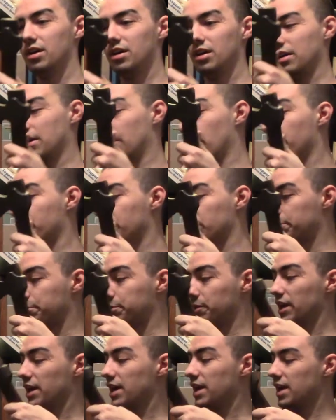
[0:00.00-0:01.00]
However, the
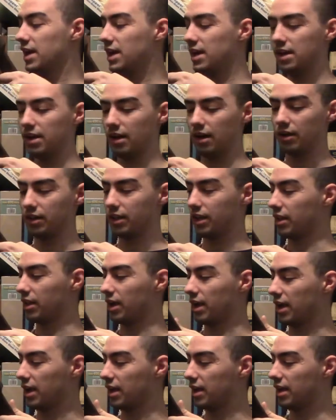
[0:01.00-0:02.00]
blade, on the other
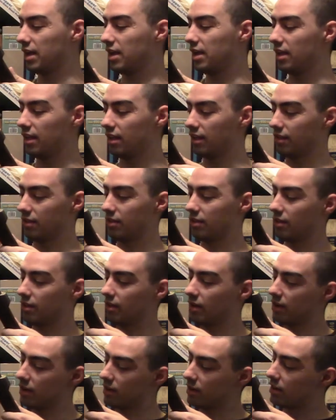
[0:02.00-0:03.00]
hand, is.
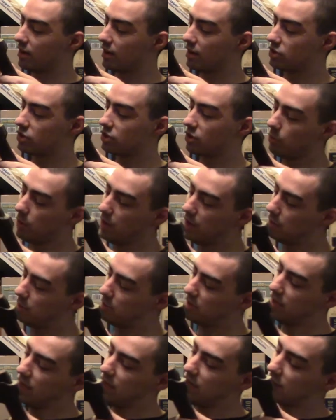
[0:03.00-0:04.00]
And it's such, the way the
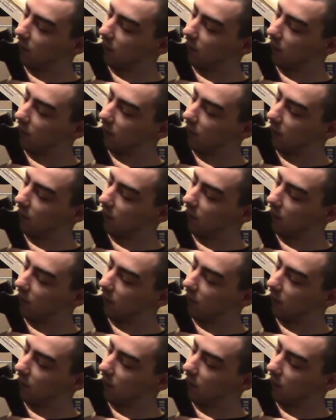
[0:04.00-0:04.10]
blade is